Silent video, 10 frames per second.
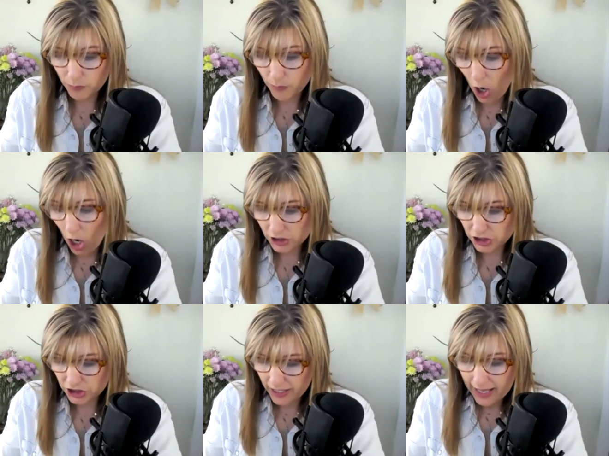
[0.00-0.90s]

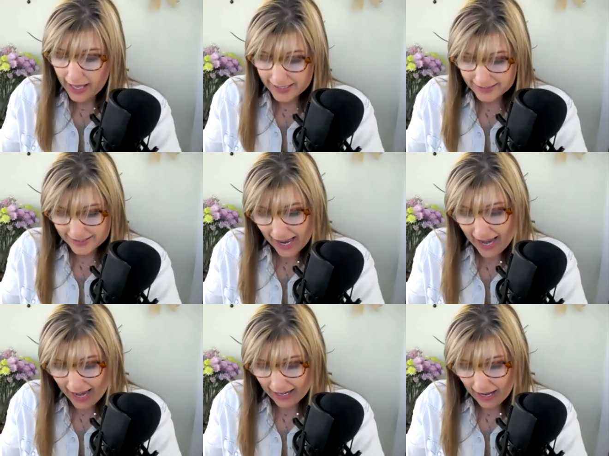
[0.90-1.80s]
Bossche, is
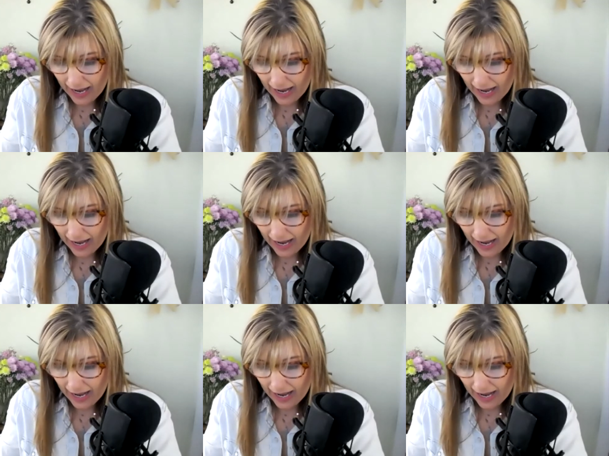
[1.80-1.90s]
saying.